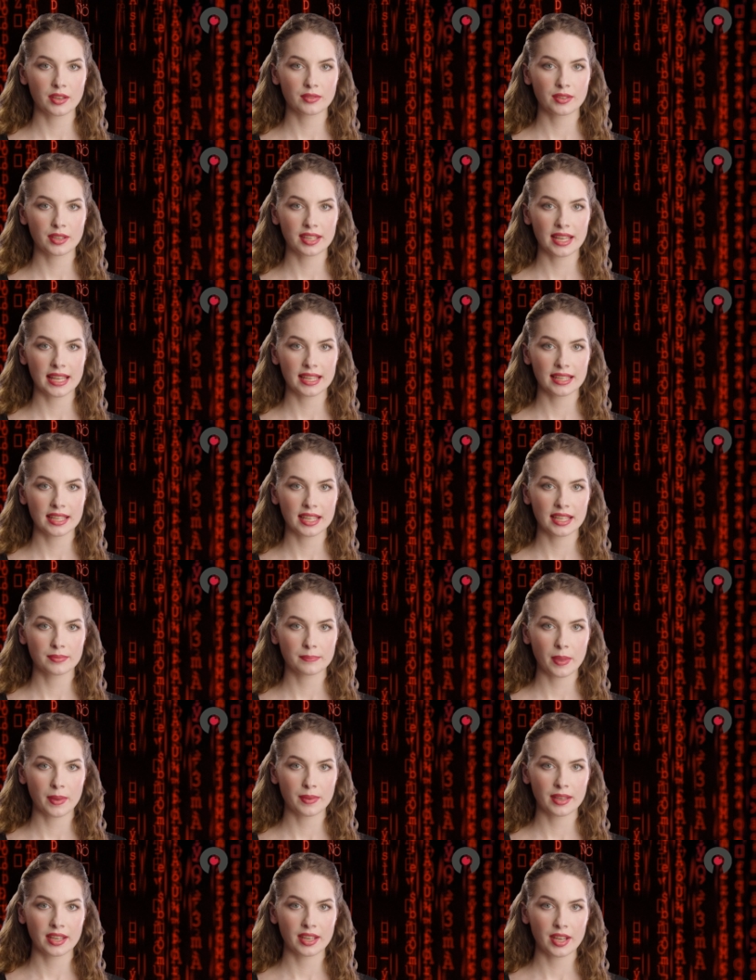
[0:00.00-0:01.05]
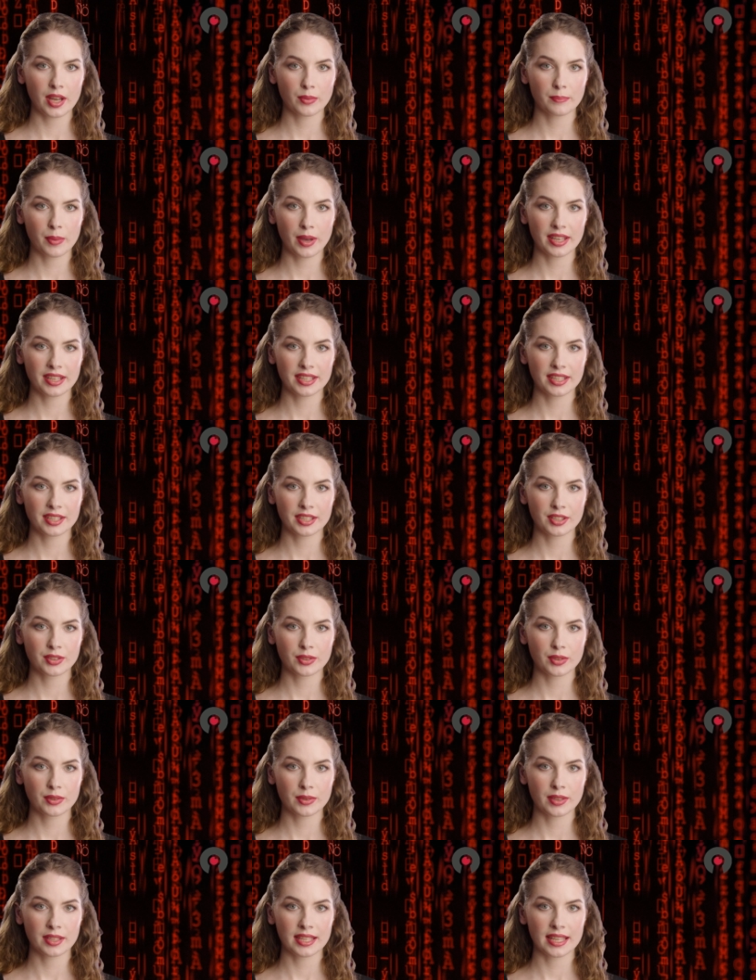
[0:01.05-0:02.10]
oversight as public companies,
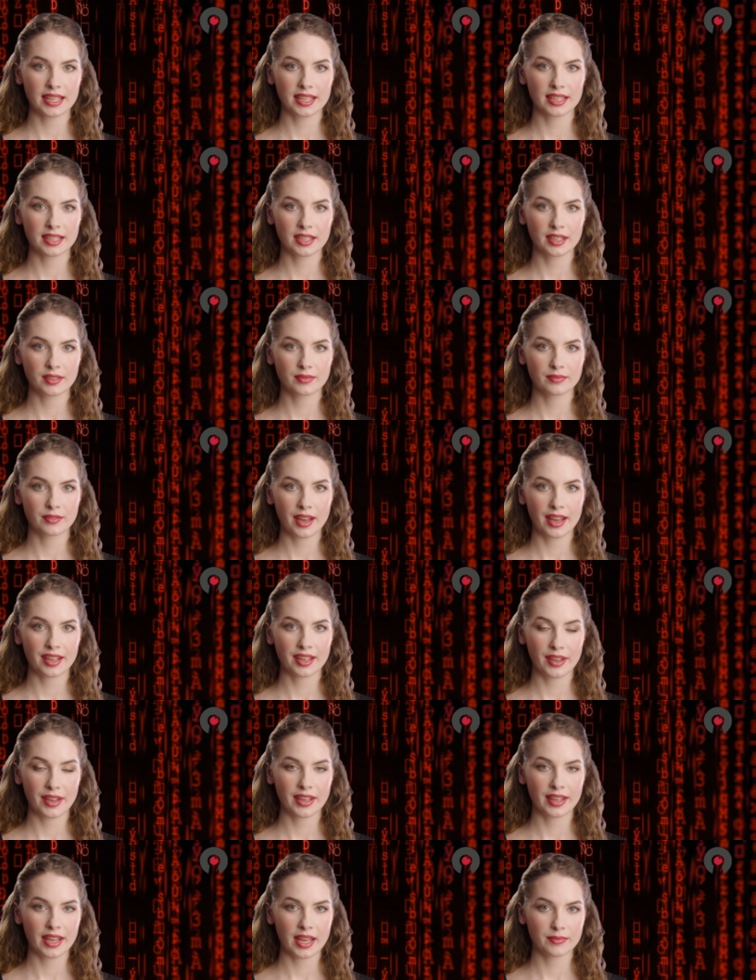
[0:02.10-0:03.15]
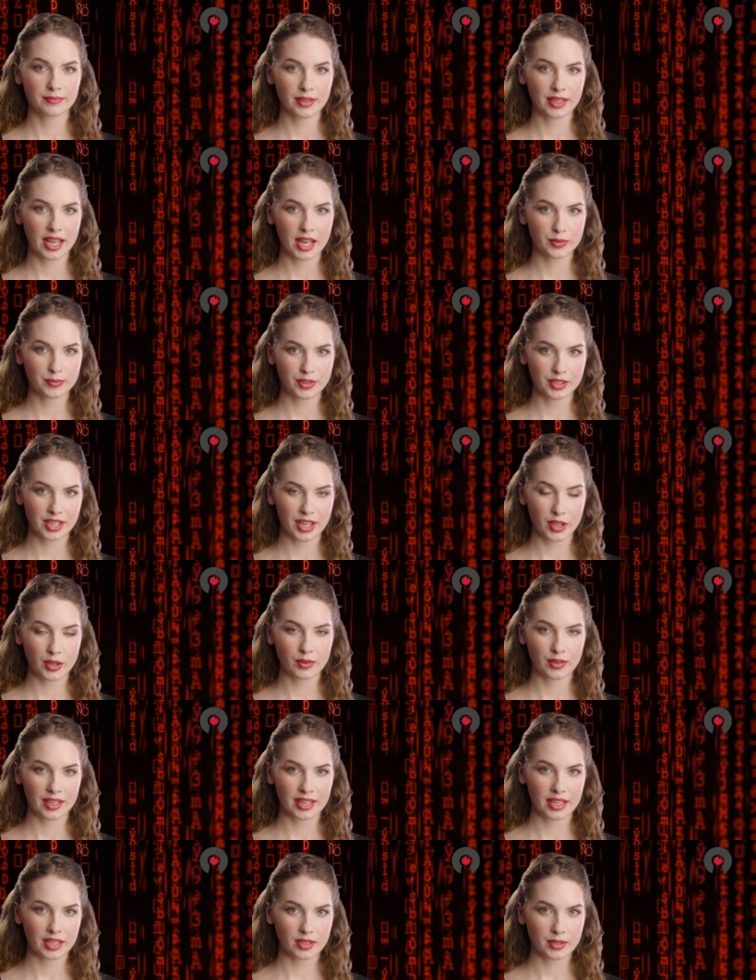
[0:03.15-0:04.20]
but they still face the same
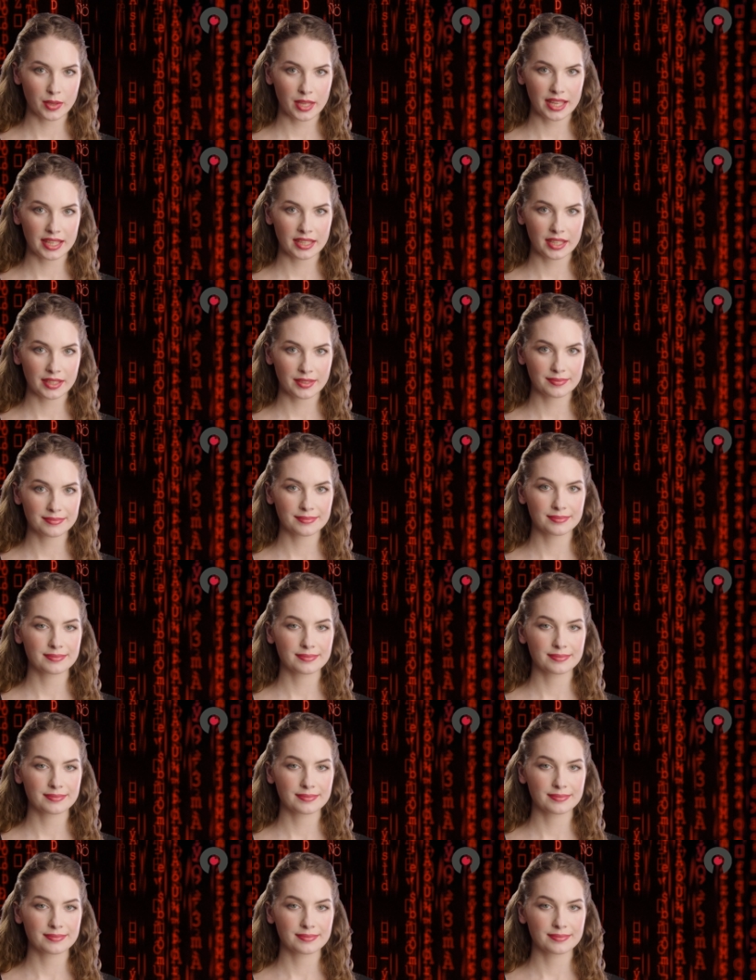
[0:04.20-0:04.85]
cybersecurity threats.